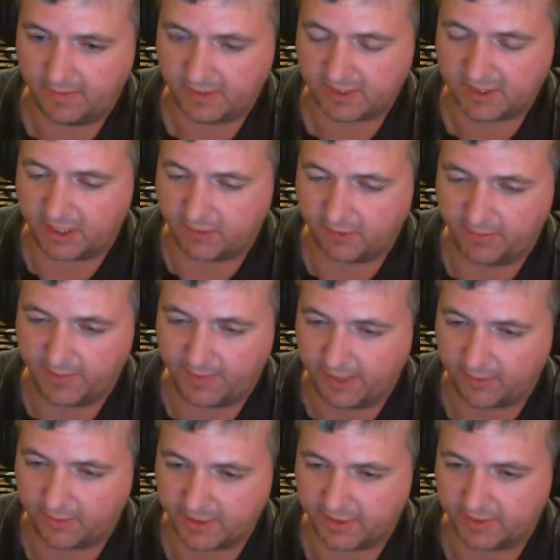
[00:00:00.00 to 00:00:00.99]
subtle
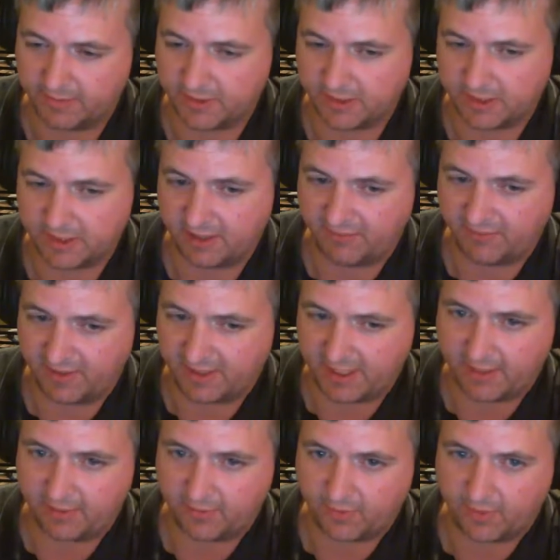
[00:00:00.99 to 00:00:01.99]
mannerisms and stuff like
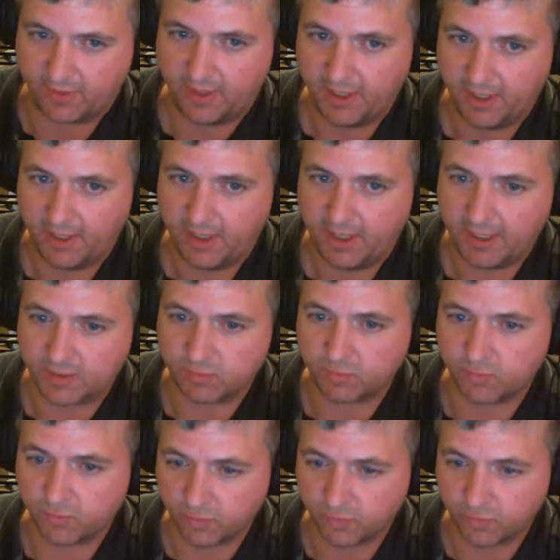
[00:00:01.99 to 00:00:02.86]
that, where it's